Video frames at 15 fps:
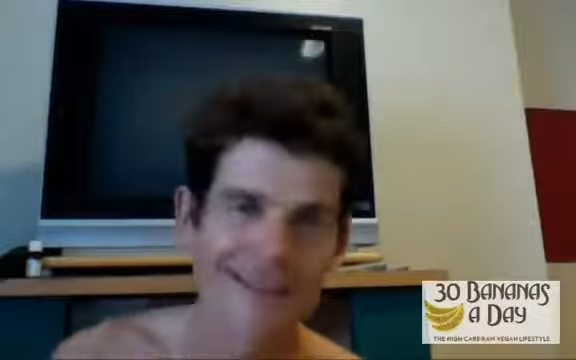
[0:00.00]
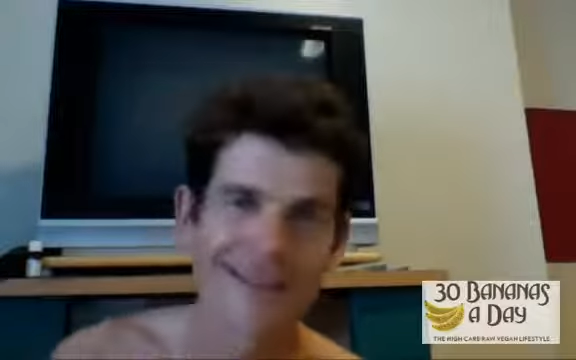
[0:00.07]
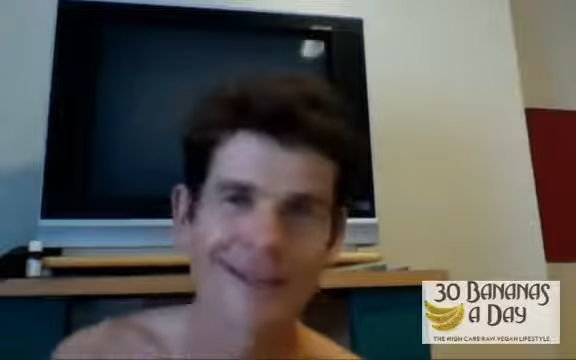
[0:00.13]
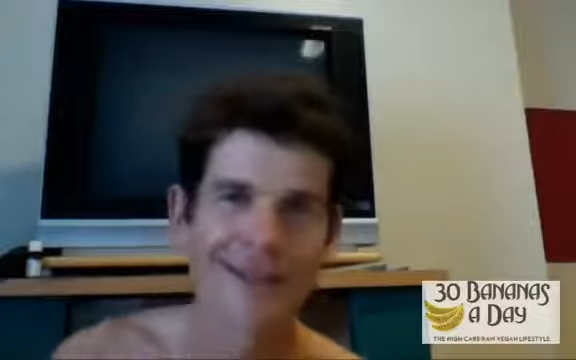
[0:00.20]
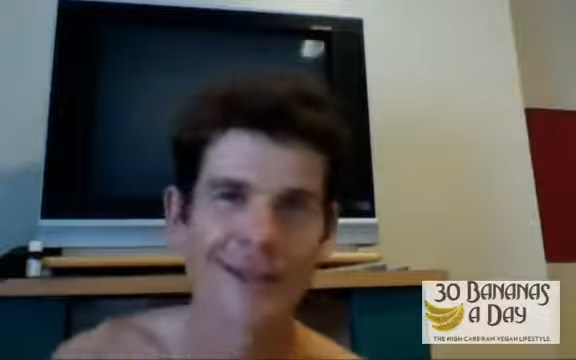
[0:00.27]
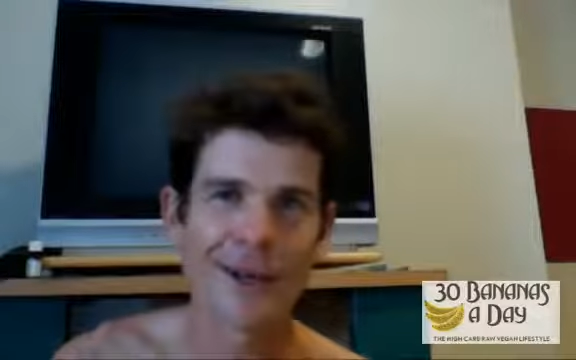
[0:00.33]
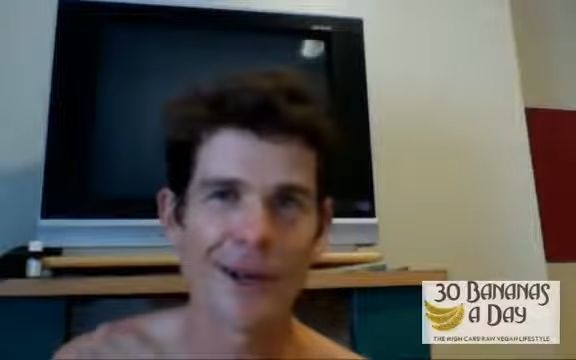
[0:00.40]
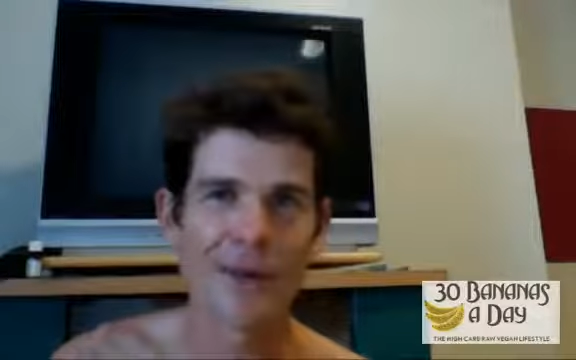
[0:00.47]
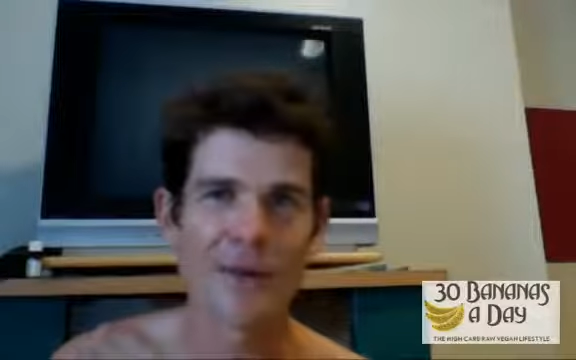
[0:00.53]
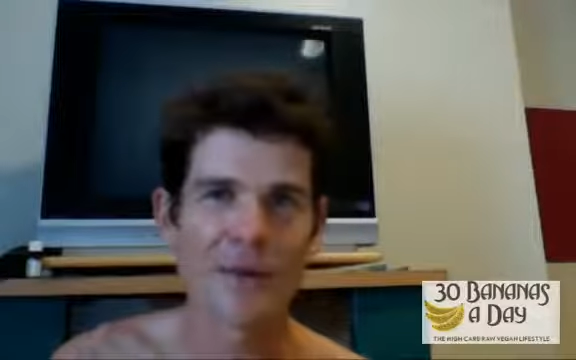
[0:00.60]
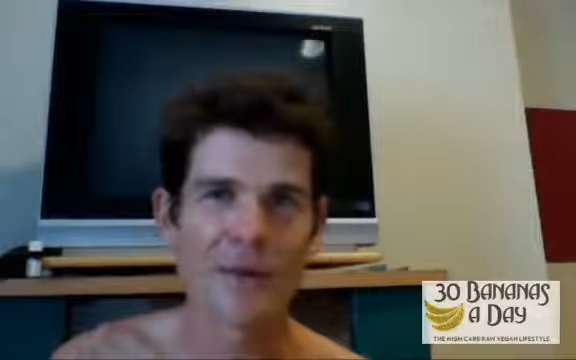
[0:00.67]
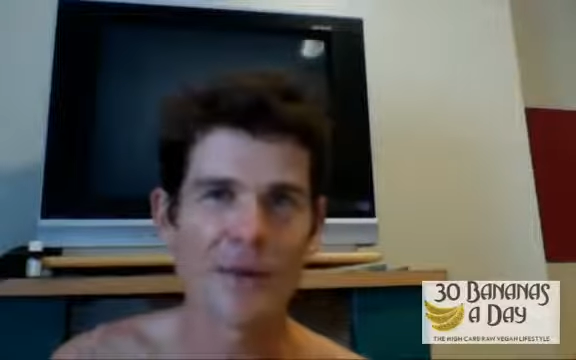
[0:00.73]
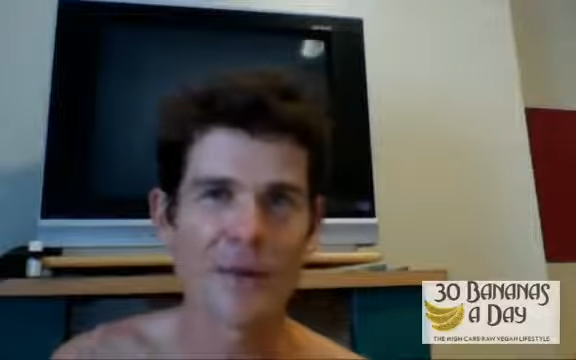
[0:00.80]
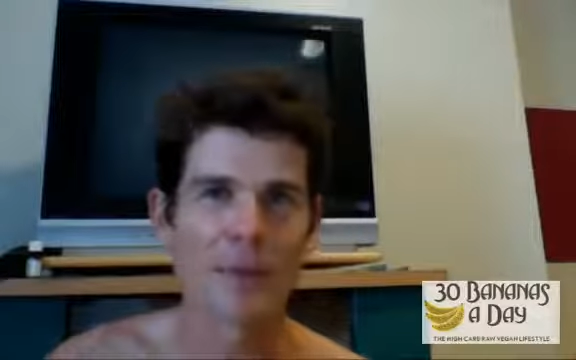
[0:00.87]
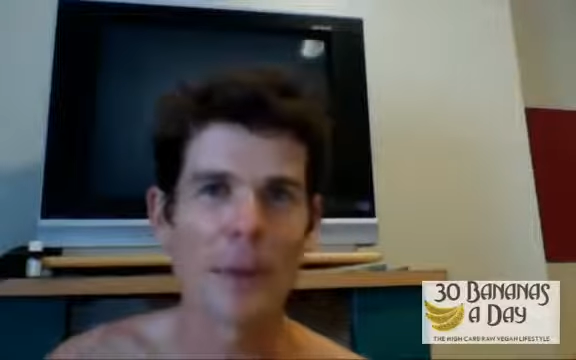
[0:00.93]
you know,
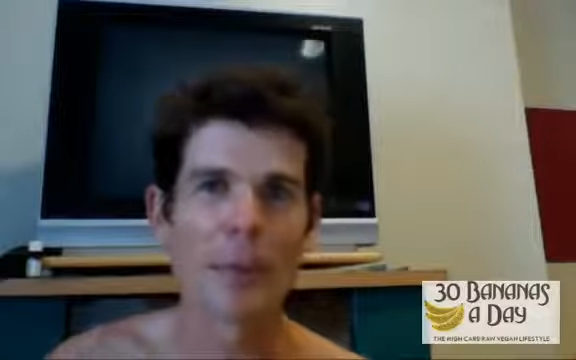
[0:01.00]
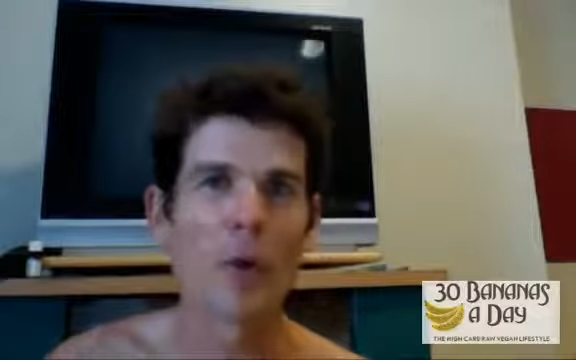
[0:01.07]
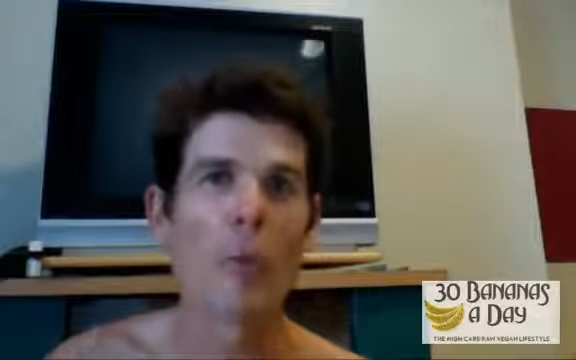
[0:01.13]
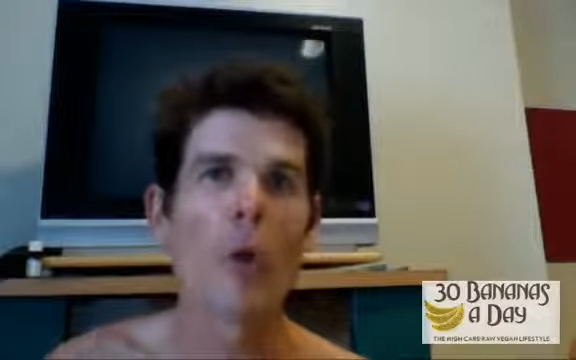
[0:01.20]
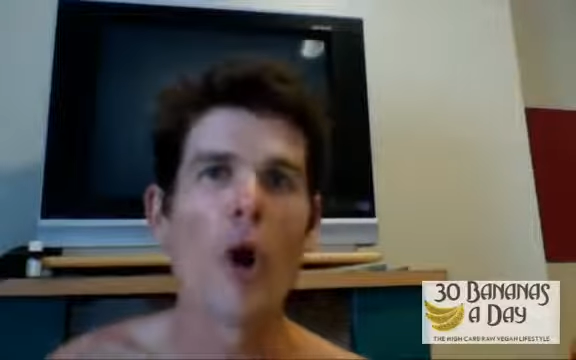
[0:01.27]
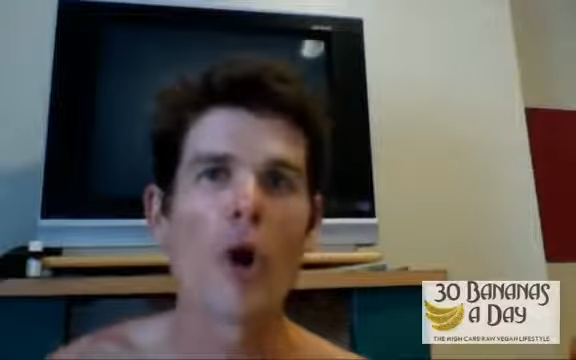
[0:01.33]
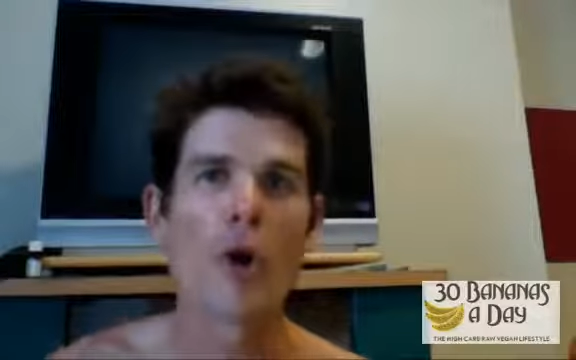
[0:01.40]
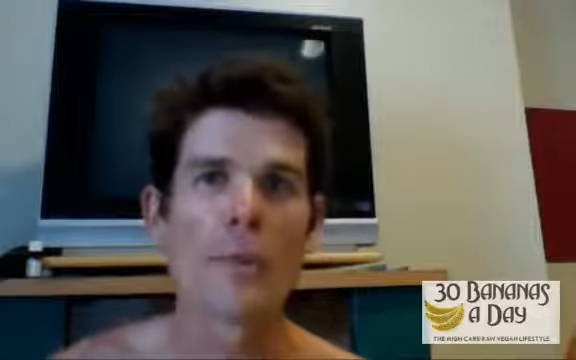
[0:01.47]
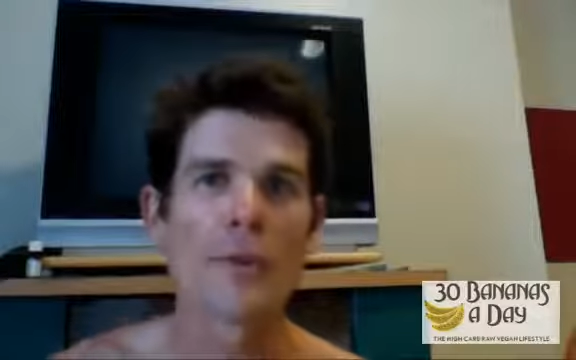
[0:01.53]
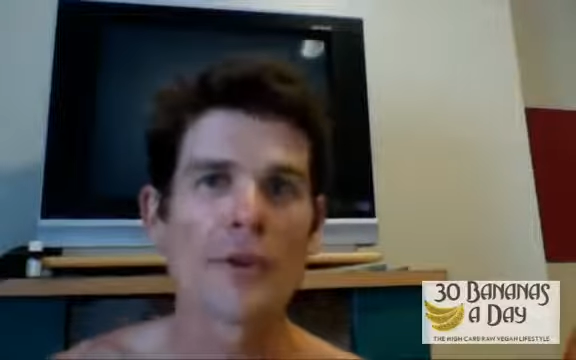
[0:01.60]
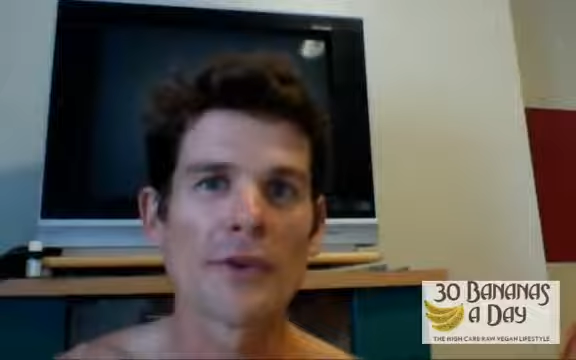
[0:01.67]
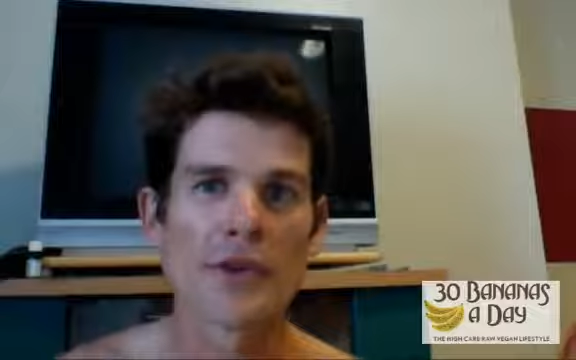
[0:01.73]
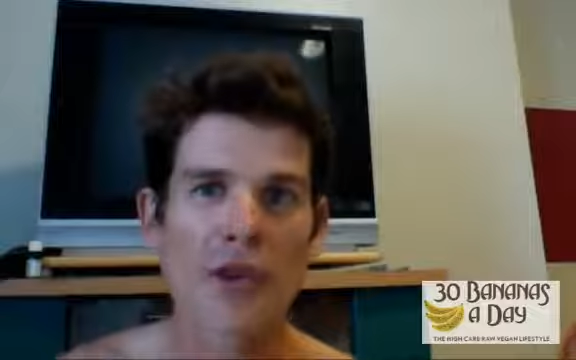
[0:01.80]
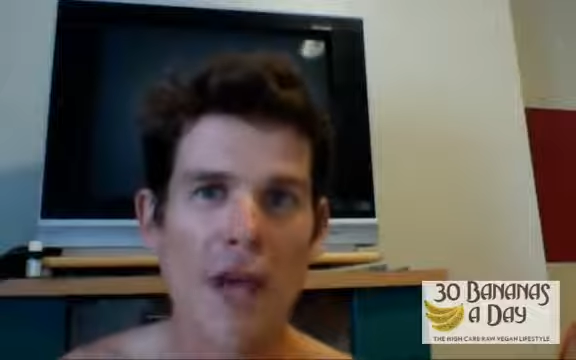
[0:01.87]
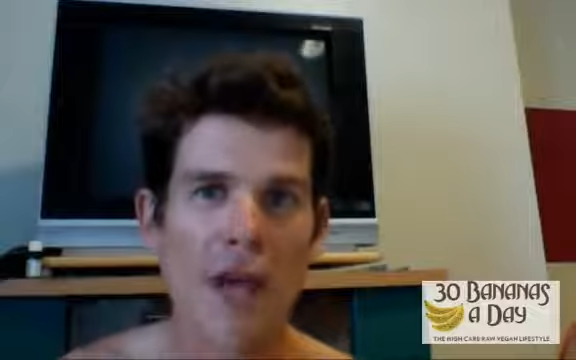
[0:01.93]
people are welcome
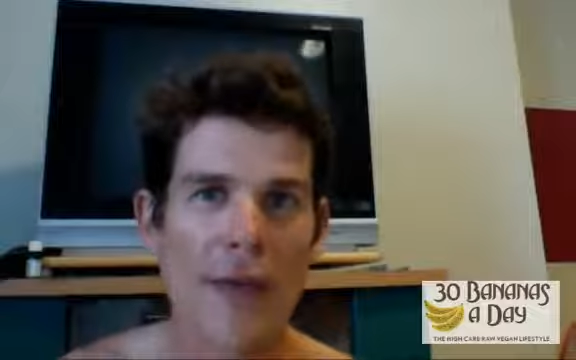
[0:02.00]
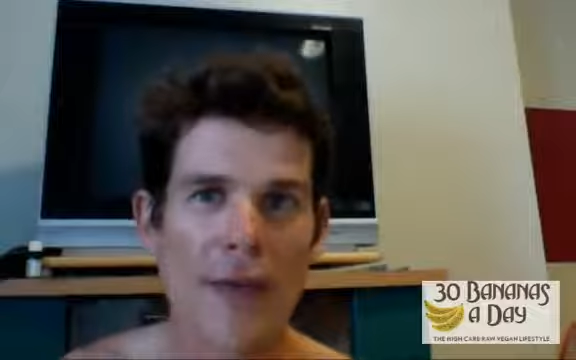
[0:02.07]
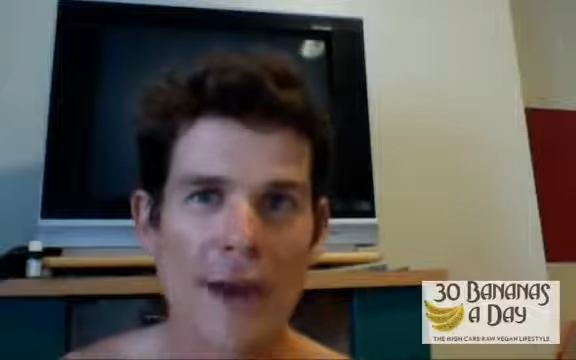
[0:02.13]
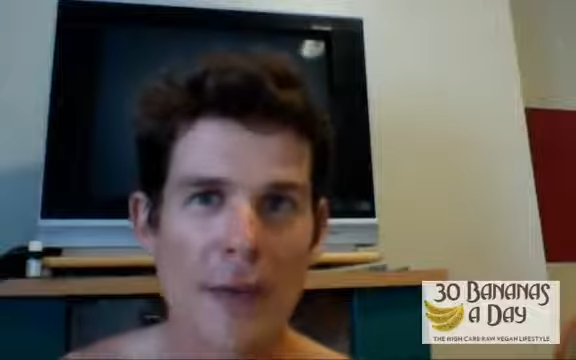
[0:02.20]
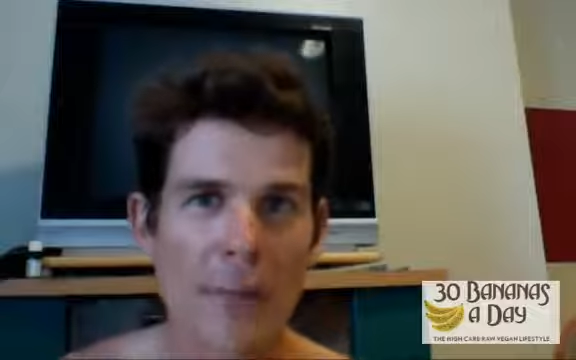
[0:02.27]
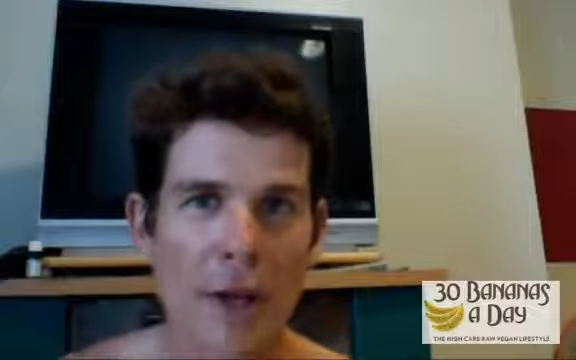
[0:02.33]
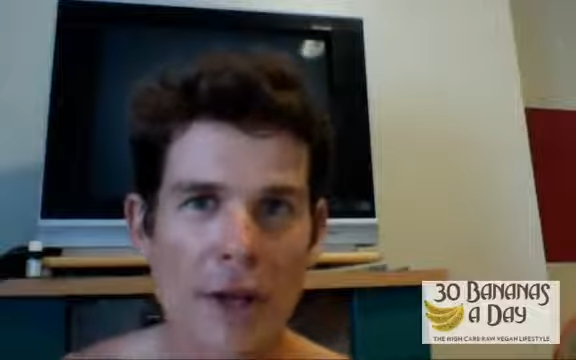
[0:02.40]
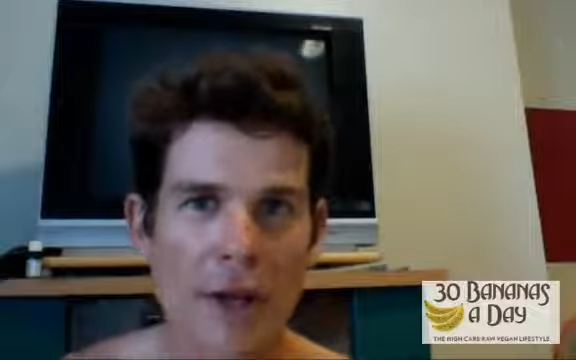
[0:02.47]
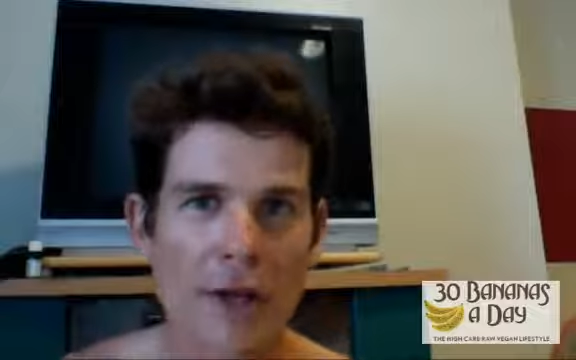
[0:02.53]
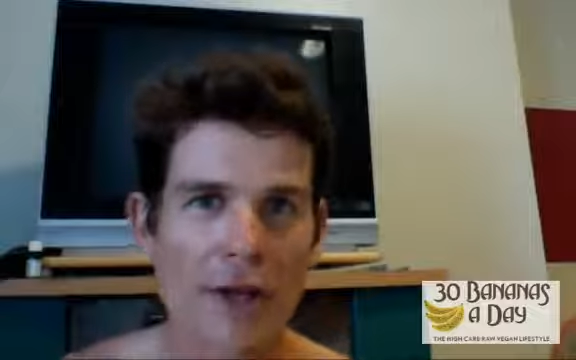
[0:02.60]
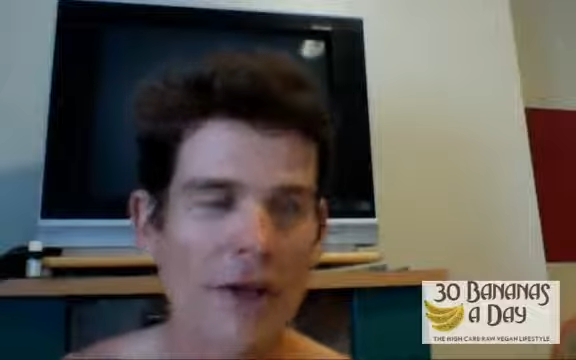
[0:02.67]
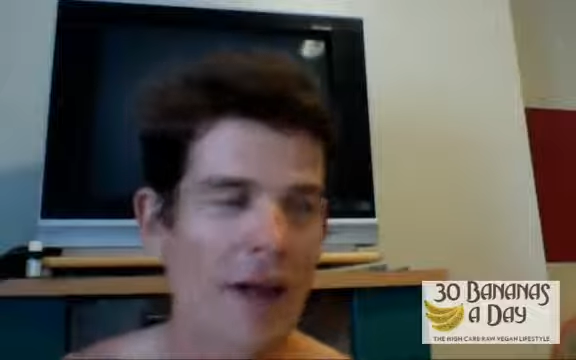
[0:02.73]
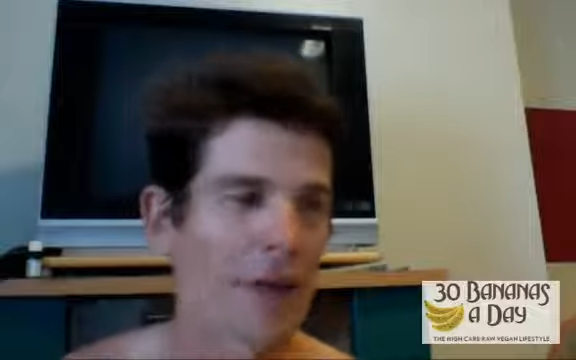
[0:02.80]
to share that opinion